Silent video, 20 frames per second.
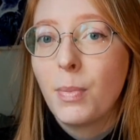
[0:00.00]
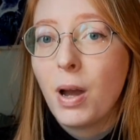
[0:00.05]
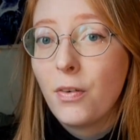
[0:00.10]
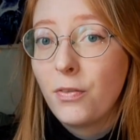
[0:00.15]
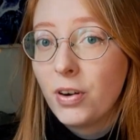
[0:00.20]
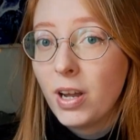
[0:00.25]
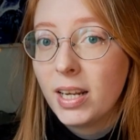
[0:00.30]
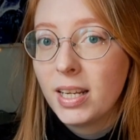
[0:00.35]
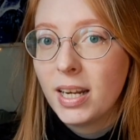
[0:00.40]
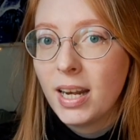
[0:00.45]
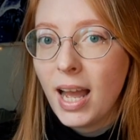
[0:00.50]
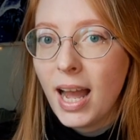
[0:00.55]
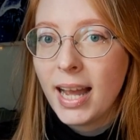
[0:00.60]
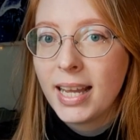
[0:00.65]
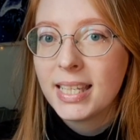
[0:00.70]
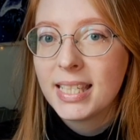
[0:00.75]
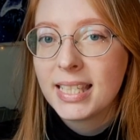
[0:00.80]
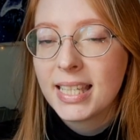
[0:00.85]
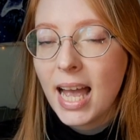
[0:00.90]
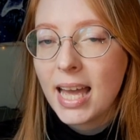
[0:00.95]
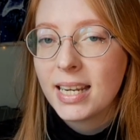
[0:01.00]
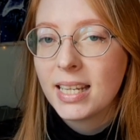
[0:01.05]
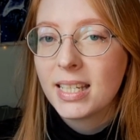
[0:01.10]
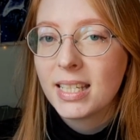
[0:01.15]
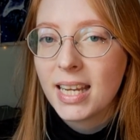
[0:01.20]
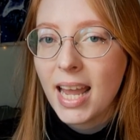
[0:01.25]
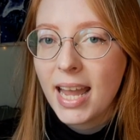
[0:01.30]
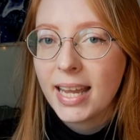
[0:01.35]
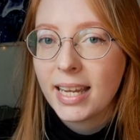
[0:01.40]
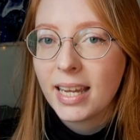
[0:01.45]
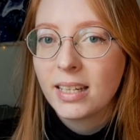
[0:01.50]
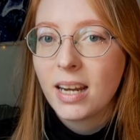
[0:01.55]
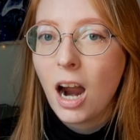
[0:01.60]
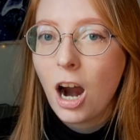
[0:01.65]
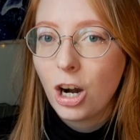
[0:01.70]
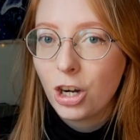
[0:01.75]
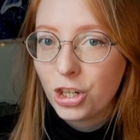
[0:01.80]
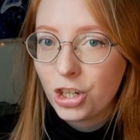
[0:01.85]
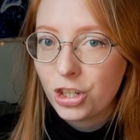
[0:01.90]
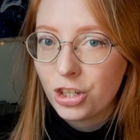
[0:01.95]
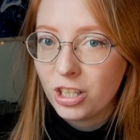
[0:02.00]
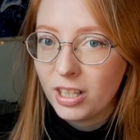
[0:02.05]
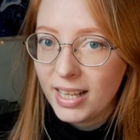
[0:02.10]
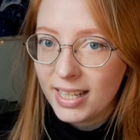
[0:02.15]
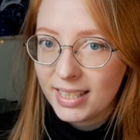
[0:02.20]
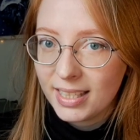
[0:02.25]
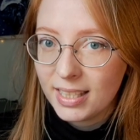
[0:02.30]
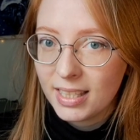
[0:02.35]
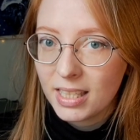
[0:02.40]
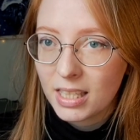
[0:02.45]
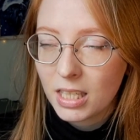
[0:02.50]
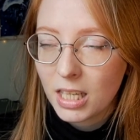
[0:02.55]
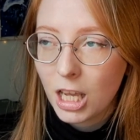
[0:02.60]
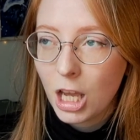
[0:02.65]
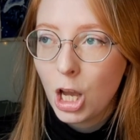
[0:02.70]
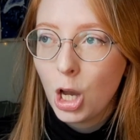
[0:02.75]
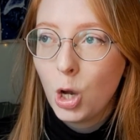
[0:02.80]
my friend and I started taking archery lessons.